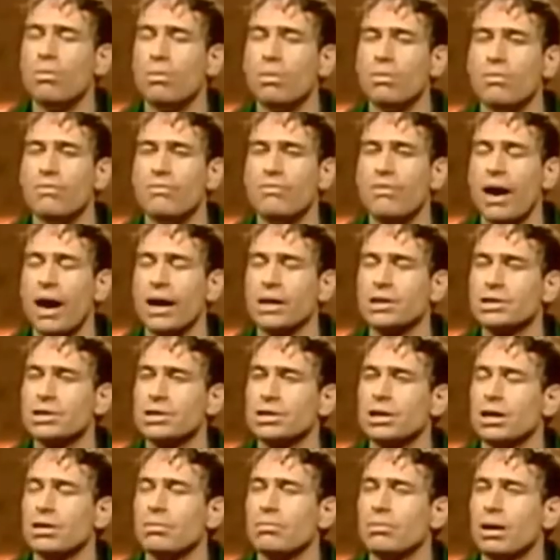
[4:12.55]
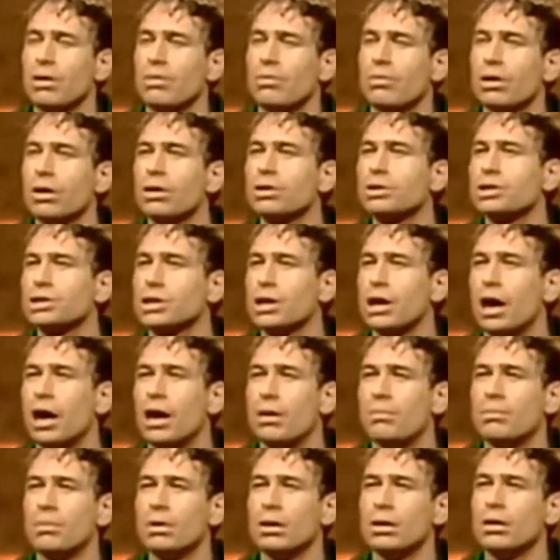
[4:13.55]
home no, no, and no, fashion it in no, my no,
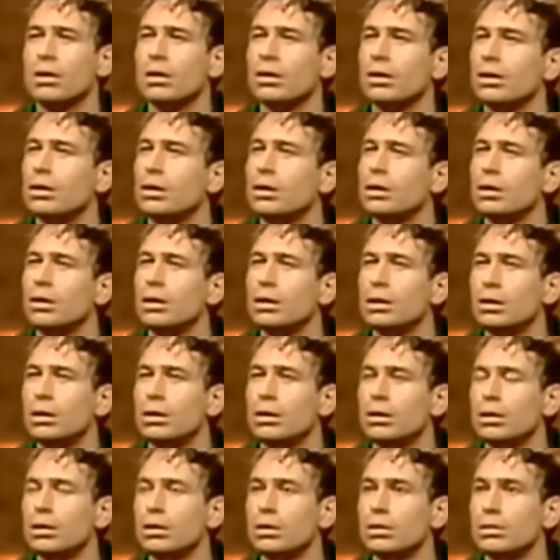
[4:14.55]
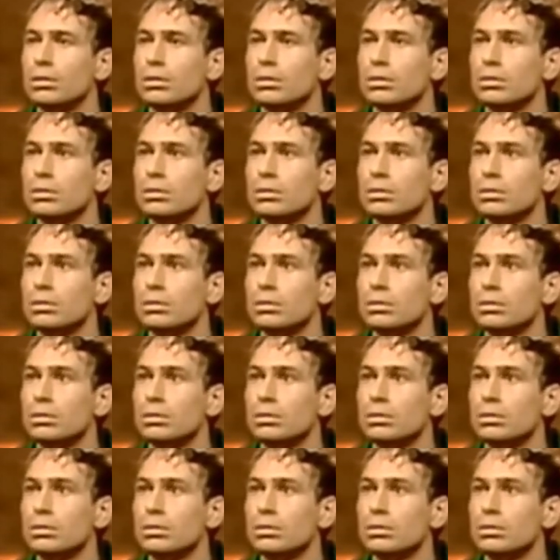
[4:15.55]
workshop. I mean, you, you, you, you, you, you, you could get